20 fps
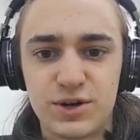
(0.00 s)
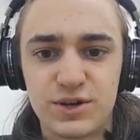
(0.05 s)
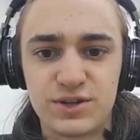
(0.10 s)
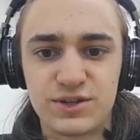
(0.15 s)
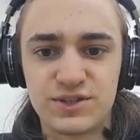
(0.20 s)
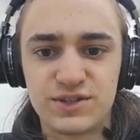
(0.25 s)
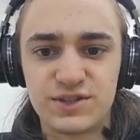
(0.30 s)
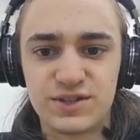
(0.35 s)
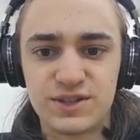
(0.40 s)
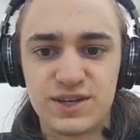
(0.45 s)

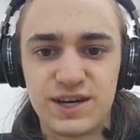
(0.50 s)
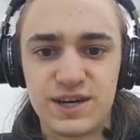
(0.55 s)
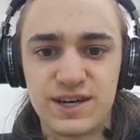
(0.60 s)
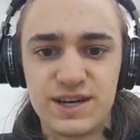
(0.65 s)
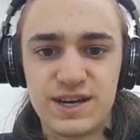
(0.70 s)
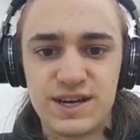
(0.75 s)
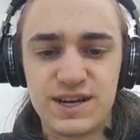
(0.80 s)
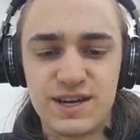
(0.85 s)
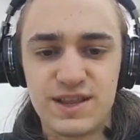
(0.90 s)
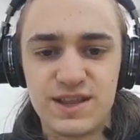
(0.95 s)
marked
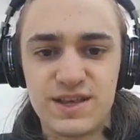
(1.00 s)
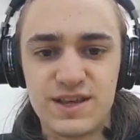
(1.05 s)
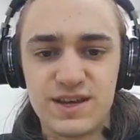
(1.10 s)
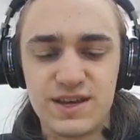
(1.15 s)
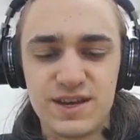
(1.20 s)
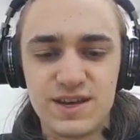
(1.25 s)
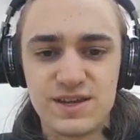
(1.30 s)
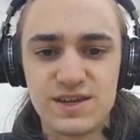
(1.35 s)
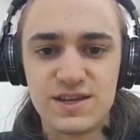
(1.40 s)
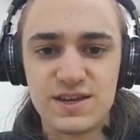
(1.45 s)
kind of
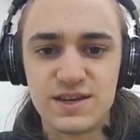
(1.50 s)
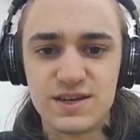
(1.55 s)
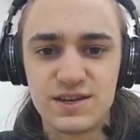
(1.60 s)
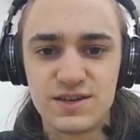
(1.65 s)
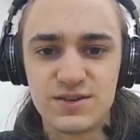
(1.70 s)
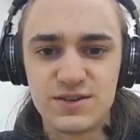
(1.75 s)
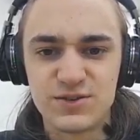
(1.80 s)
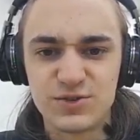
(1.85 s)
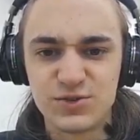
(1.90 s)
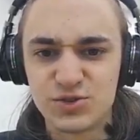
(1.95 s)

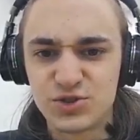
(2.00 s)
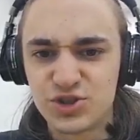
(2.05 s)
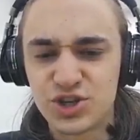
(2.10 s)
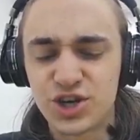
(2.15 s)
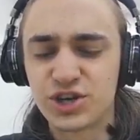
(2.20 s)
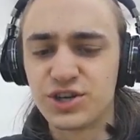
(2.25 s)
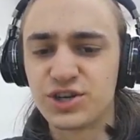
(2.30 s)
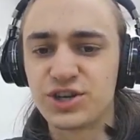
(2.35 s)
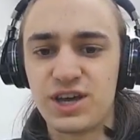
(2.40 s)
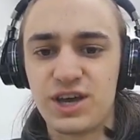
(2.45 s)
the
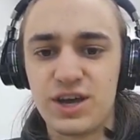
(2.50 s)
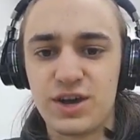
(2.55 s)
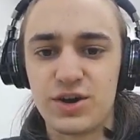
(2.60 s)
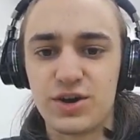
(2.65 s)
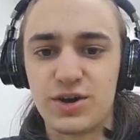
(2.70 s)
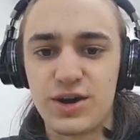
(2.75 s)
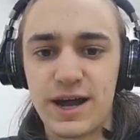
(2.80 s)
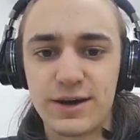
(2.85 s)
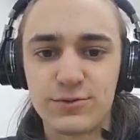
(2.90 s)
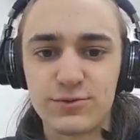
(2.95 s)
chunk
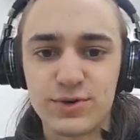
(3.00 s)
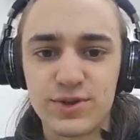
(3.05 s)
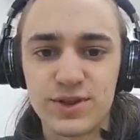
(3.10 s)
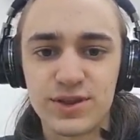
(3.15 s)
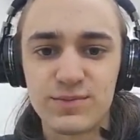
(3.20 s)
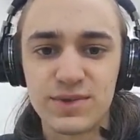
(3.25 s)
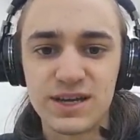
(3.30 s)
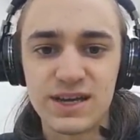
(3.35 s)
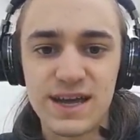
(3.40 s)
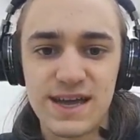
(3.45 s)
here out with
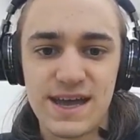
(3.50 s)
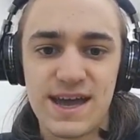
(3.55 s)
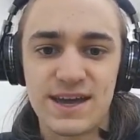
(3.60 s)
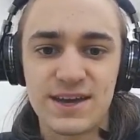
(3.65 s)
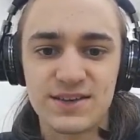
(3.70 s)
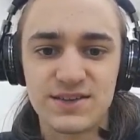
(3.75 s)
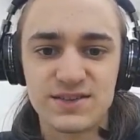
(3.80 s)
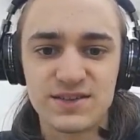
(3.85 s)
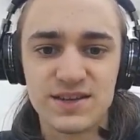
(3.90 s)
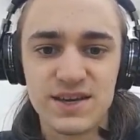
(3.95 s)
a big
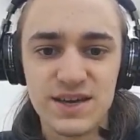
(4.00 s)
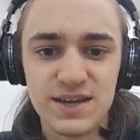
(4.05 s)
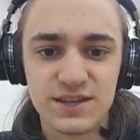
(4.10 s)
X.